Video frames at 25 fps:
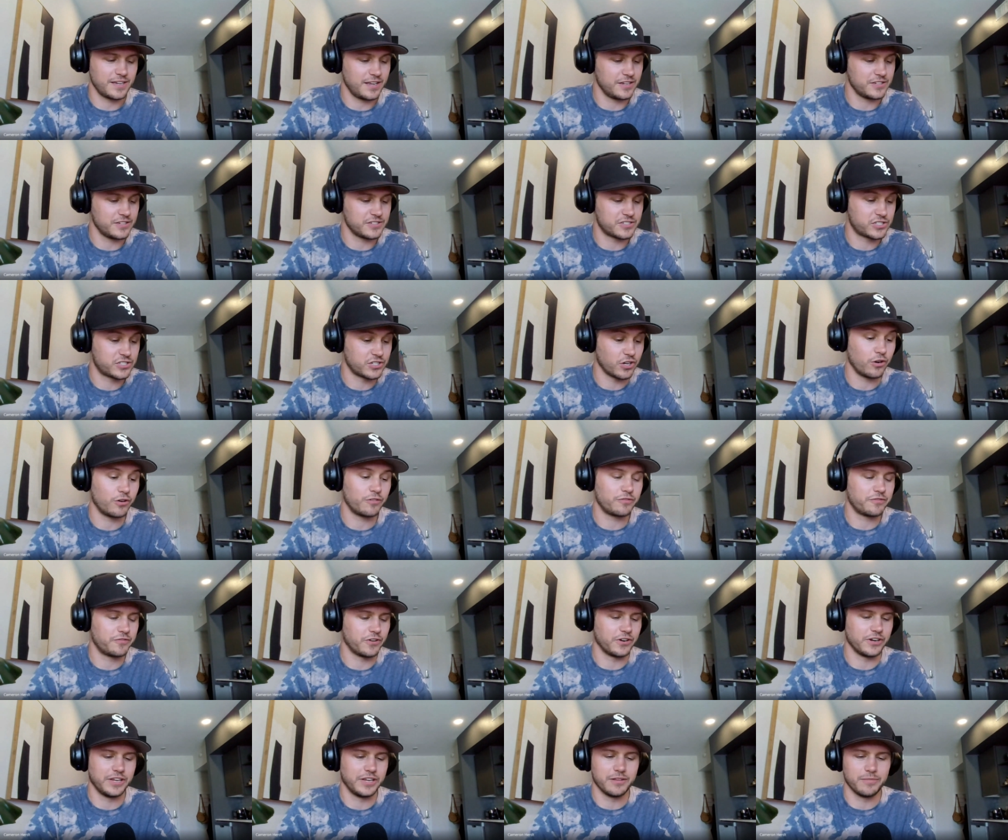it is so
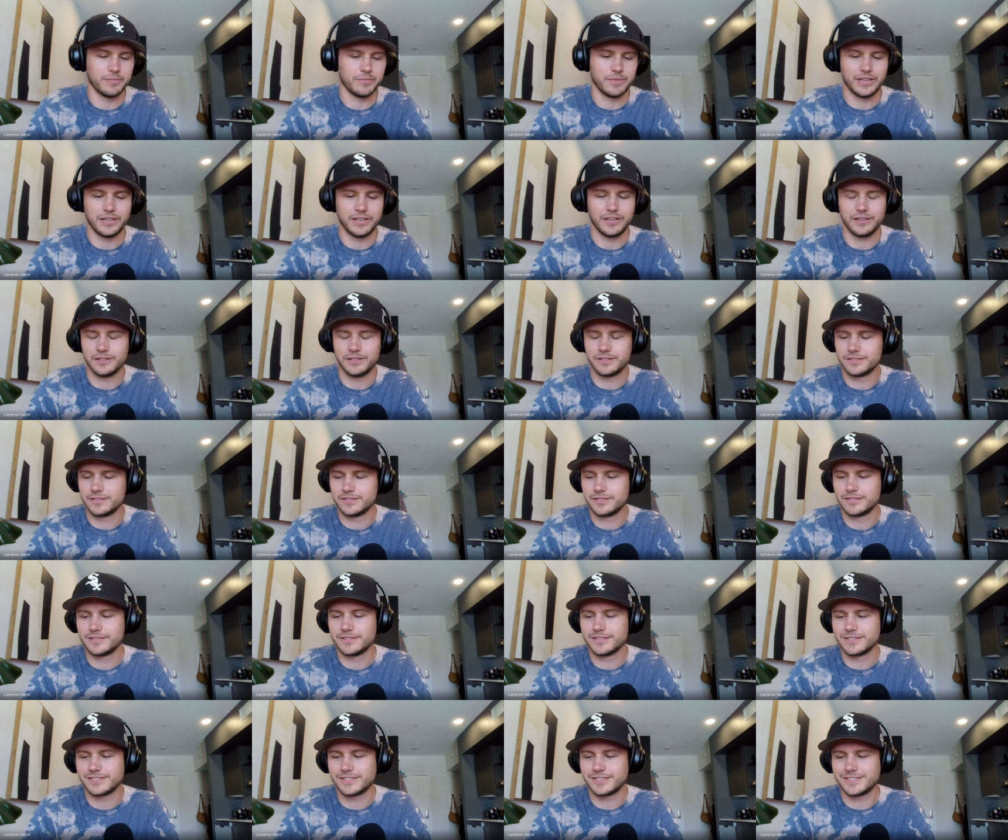funny to me
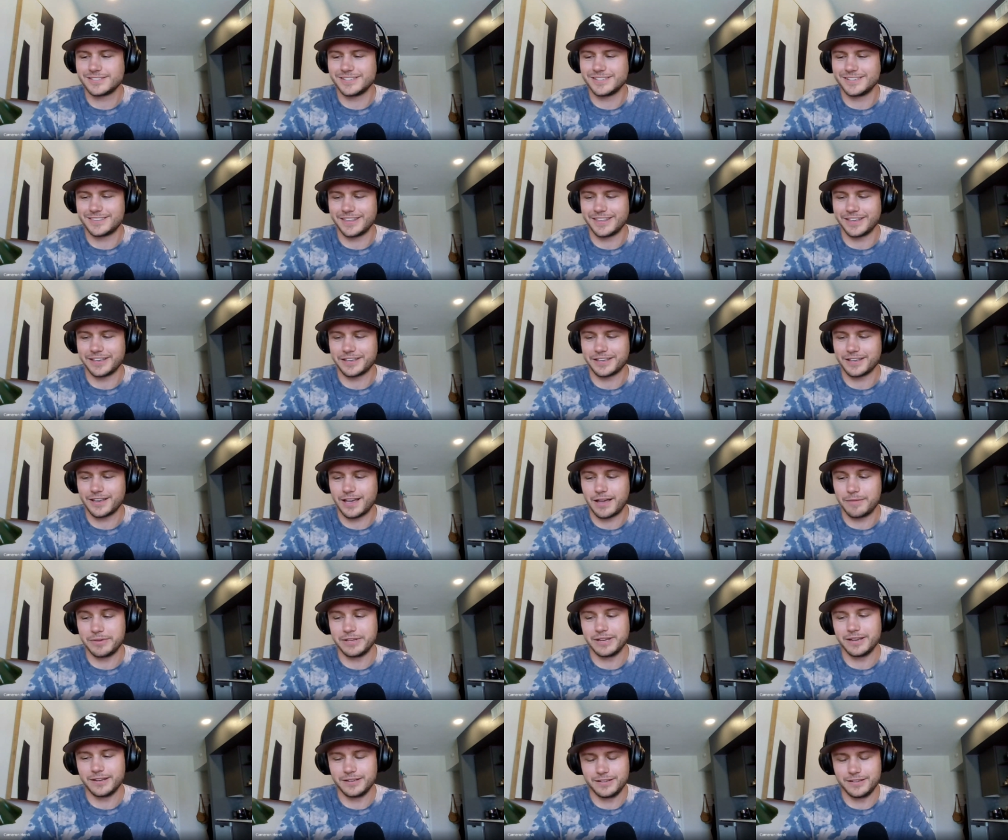to think.
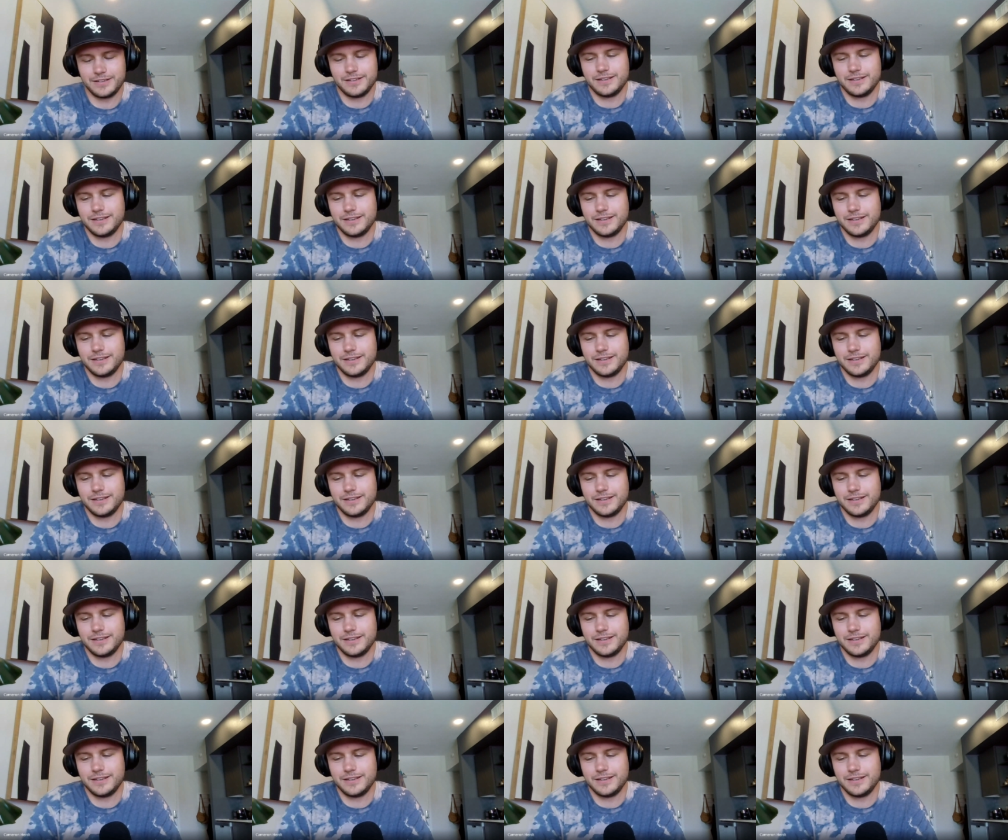I mean,